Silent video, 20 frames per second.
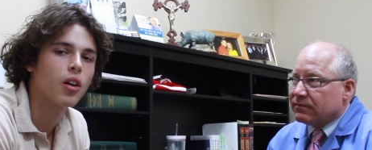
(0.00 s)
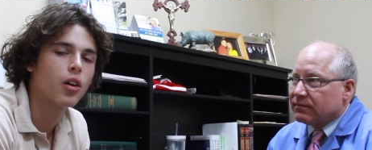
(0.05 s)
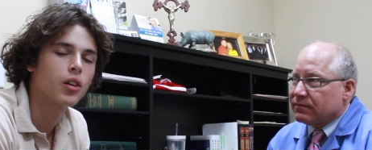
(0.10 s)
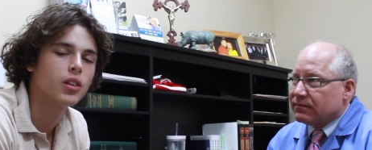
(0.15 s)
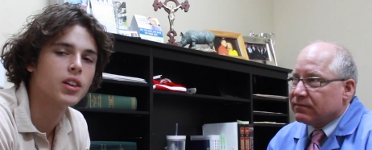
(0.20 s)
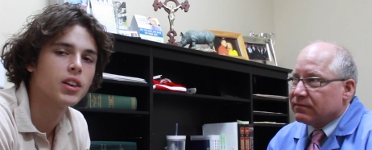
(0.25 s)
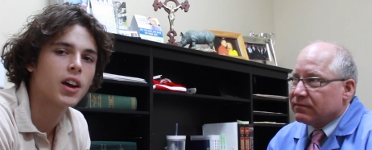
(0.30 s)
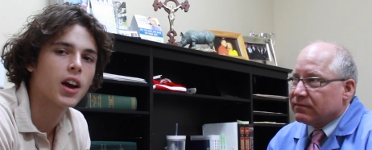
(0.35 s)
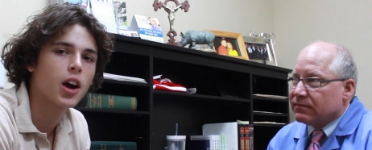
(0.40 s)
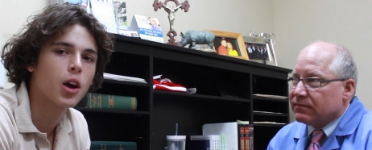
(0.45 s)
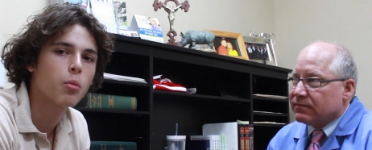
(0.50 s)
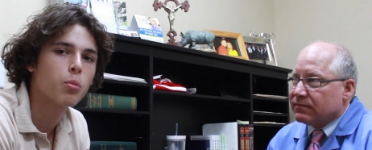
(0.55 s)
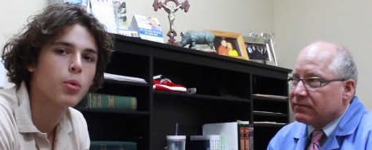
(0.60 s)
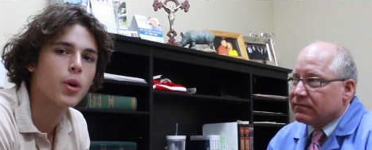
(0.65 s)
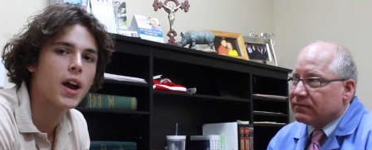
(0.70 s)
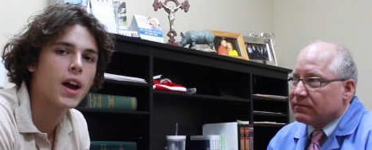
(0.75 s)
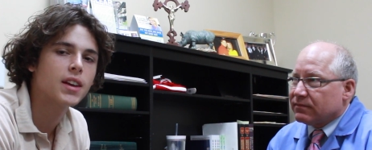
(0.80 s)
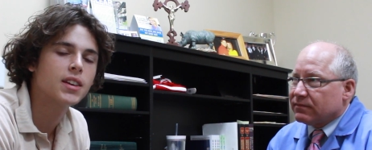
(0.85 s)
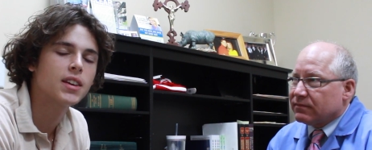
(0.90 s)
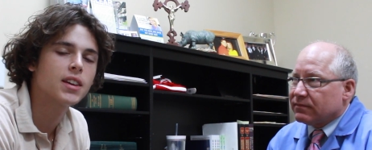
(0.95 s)
Speaker 1: Hartley
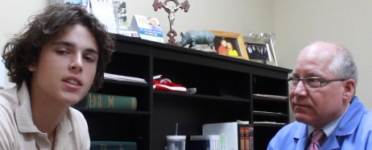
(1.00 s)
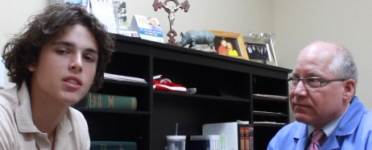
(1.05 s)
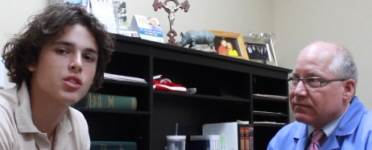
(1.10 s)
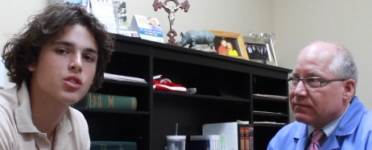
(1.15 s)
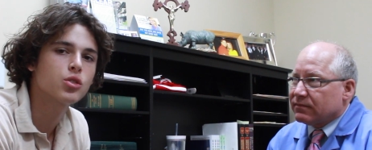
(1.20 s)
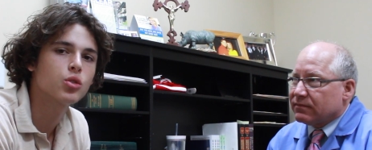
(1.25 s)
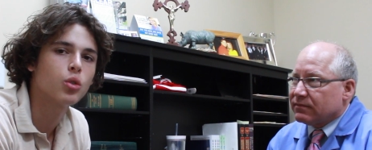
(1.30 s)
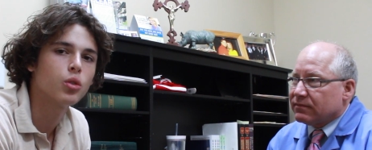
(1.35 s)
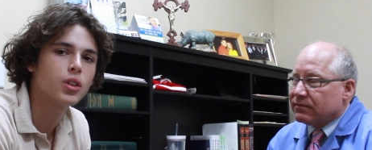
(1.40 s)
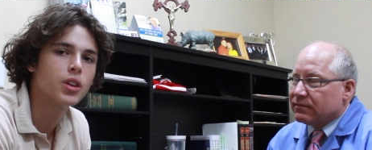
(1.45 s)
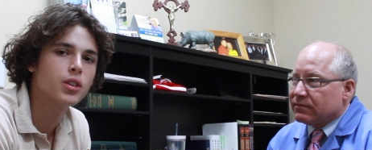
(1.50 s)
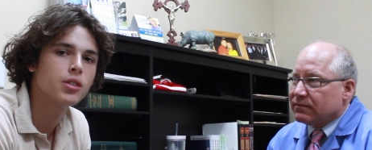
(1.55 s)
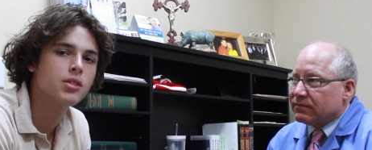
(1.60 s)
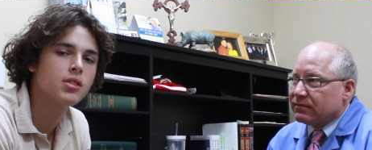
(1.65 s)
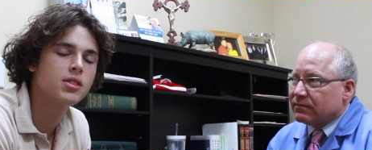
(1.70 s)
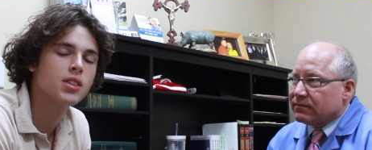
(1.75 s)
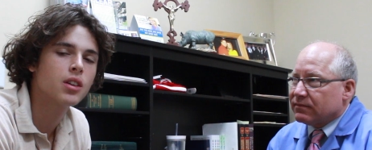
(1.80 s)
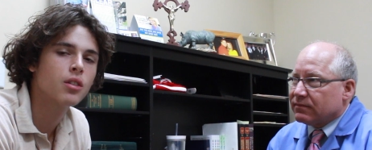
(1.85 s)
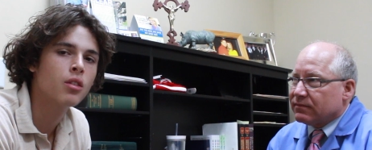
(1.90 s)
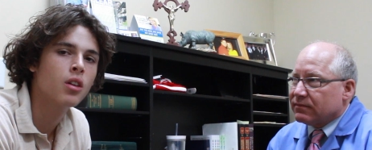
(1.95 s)
Chiropractic and Scoliosis
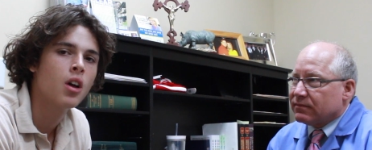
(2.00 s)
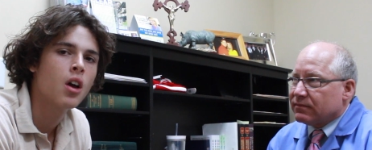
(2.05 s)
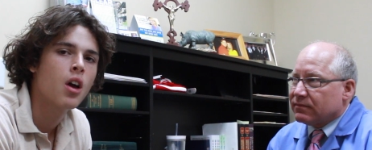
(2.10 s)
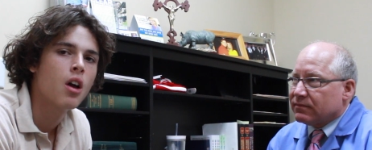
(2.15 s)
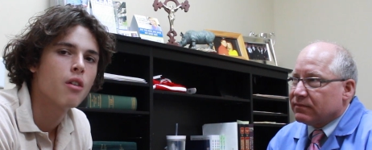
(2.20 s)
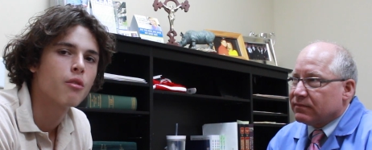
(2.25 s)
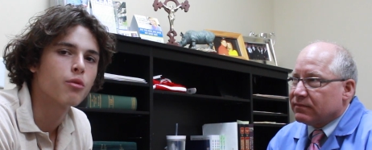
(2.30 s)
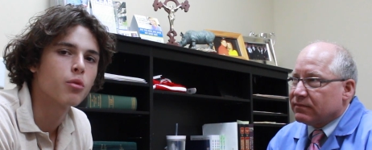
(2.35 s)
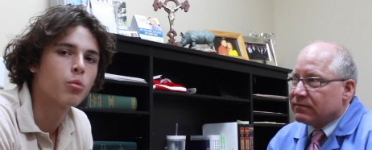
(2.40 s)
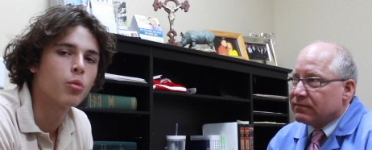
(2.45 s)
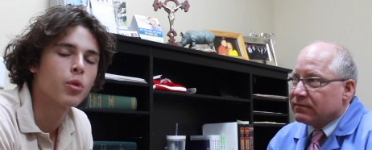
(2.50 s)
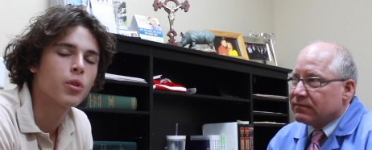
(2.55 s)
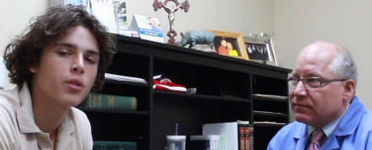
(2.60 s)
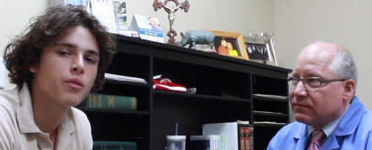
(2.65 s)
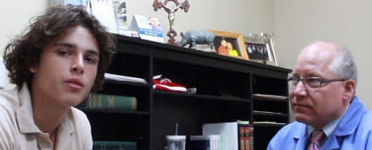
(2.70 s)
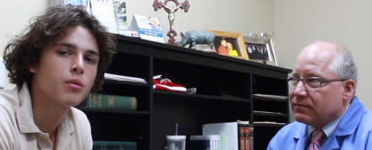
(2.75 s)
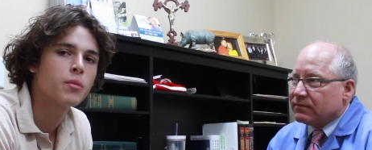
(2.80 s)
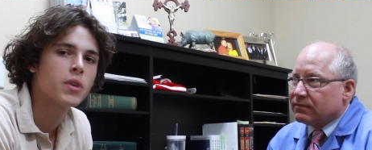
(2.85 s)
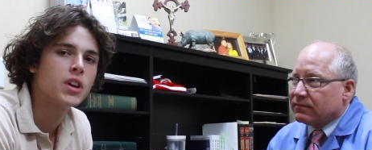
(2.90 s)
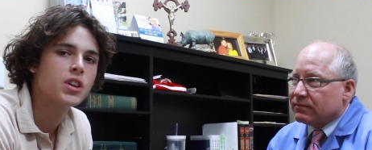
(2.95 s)
Center. For more
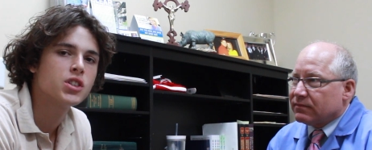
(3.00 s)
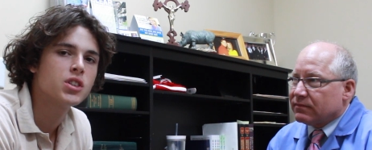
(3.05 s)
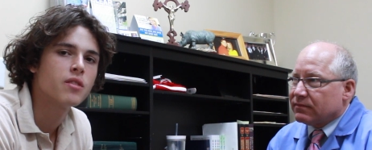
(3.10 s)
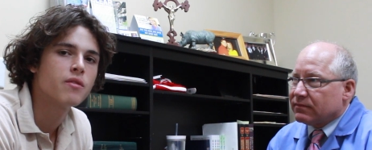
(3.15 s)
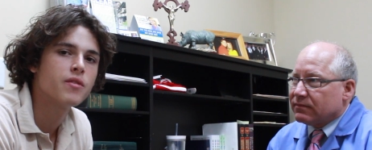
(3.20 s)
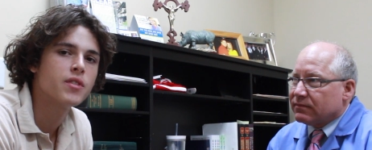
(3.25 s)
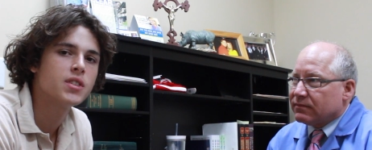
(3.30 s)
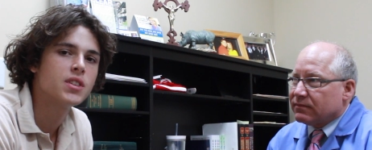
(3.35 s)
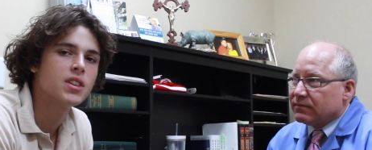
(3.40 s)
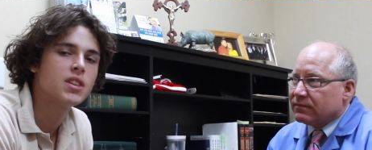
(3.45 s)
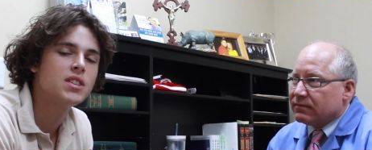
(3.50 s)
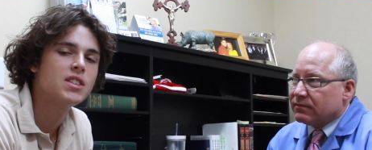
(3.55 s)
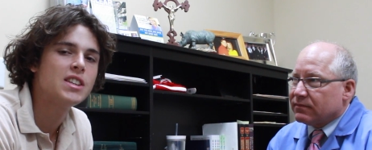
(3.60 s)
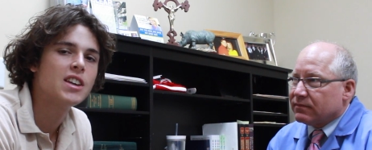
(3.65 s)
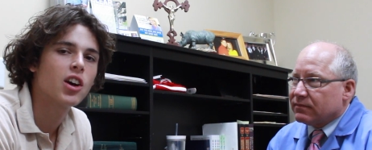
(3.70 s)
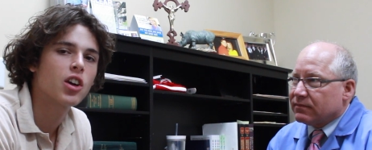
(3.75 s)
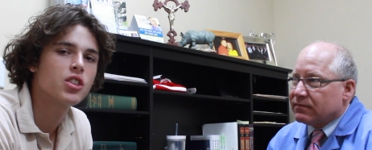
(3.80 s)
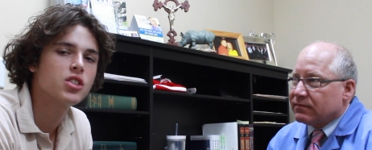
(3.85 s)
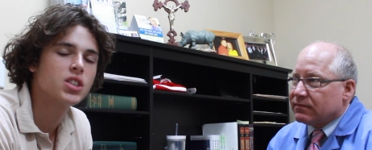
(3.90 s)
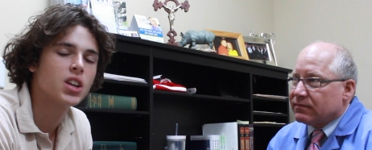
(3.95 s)
information, visit
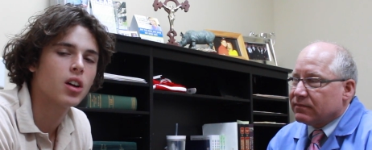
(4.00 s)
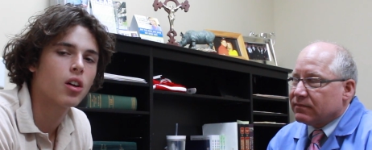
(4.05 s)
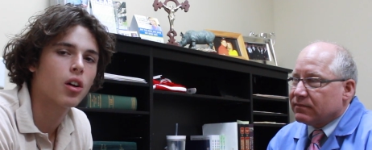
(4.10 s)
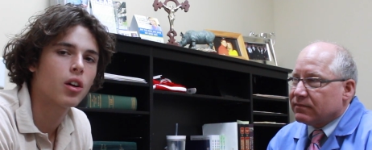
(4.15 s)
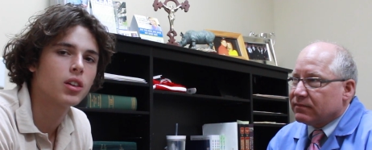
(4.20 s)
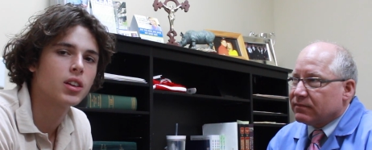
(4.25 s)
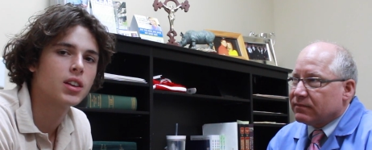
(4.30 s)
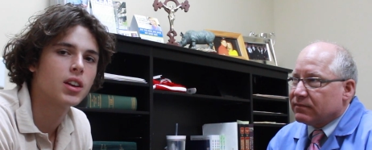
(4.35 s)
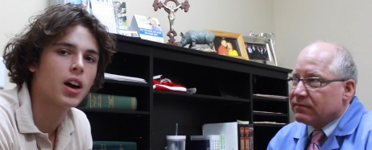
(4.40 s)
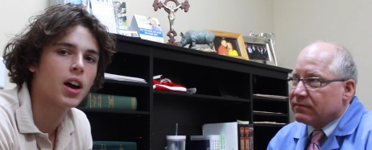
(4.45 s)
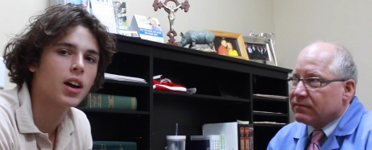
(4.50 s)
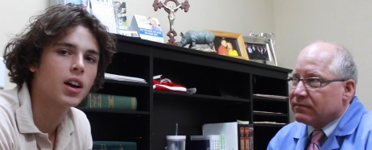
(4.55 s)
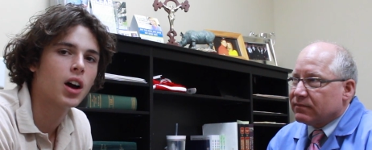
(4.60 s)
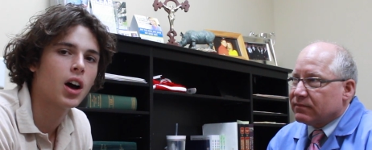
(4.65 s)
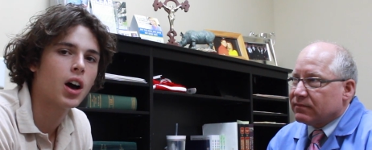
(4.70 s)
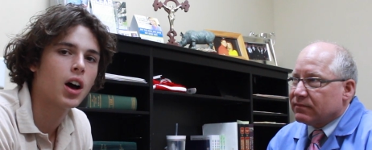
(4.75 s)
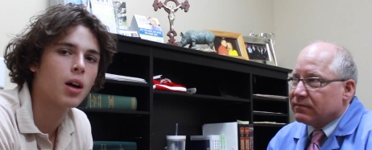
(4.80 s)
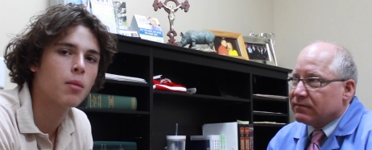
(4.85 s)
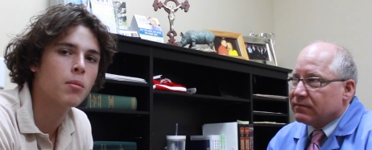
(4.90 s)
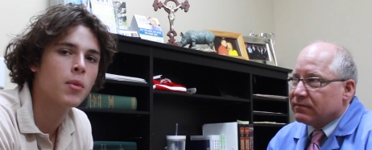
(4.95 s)

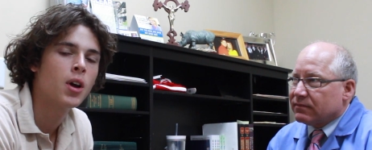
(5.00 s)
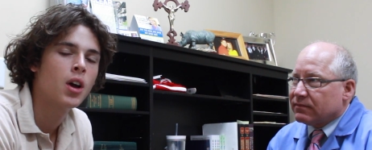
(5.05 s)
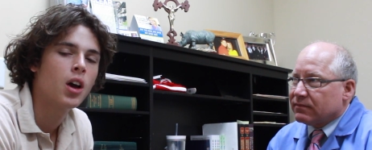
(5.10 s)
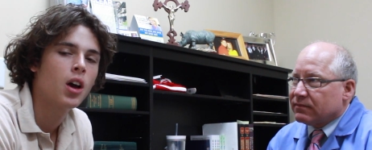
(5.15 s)
drjhartley.com